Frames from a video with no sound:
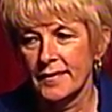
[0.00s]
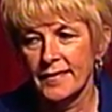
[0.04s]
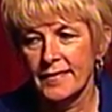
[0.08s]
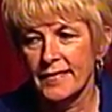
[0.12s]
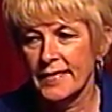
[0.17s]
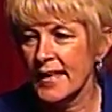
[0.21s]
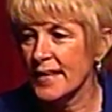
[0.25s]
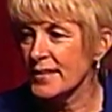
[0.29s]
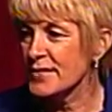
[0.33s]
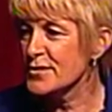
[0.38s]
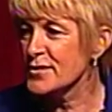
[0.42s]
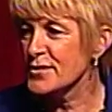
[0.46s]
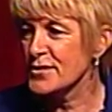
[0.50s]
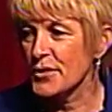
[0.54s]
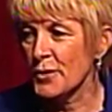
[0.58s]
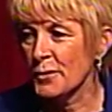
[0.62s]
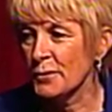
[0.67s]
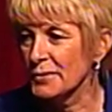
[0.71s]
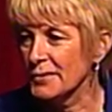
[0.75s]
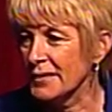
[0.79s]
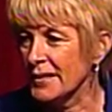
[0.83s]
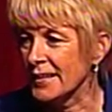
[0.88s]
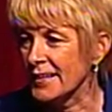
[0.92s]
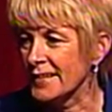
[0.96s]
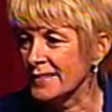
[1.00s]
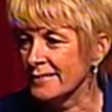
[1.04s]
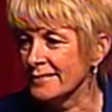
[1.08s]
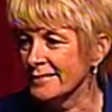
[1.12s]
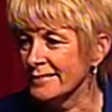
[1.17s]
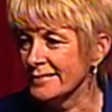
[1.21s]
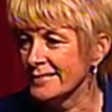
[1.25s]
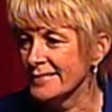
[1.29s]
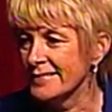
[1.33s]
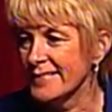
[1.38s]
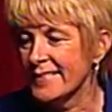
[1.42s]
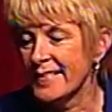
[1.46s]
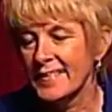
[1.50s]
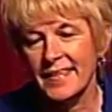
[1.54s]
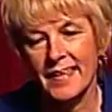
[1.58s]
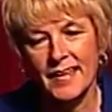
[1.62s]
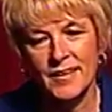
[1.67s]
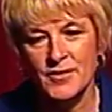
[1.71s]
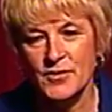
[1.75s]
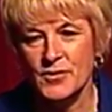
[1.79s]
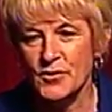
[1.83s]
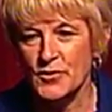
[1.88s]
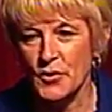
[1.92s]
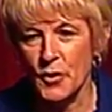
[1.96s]
That's so Lynn.
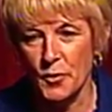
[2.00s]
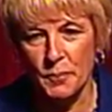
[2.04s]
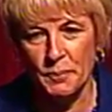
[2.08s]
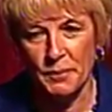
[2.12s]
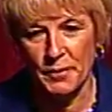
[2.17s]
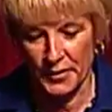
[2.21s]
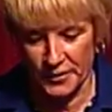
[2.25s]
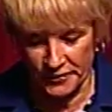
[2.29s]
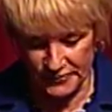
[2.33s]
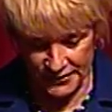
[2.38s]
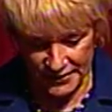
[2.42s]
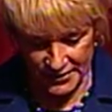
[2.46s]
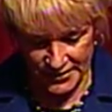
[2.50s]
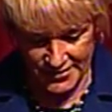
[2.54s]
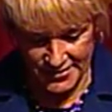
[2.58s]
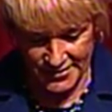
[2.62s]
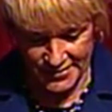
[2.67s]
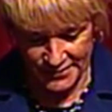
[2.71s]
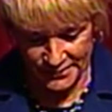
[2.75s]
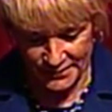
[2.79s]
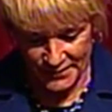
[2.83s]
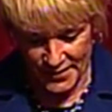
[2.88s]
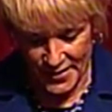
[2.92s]
That's so perfect.